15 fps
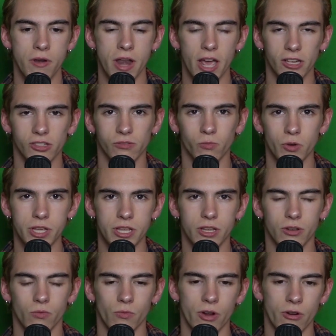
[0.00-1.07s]
next
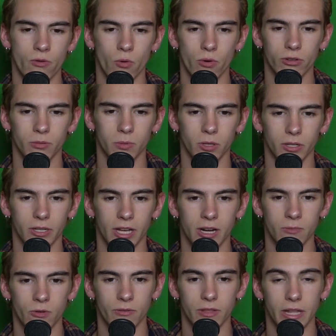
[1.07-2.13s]
week we are going to be looking at
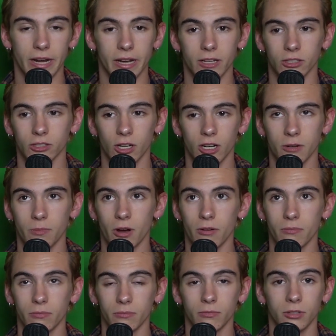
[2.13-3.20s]
a movie that I could talk
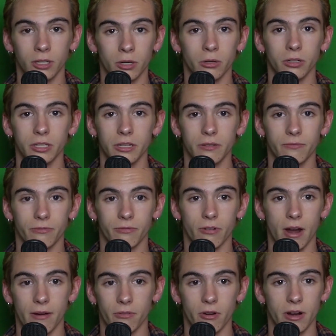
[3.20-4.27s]
about literally
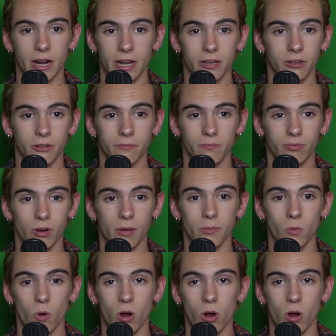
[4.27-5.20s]
forever, and I could probably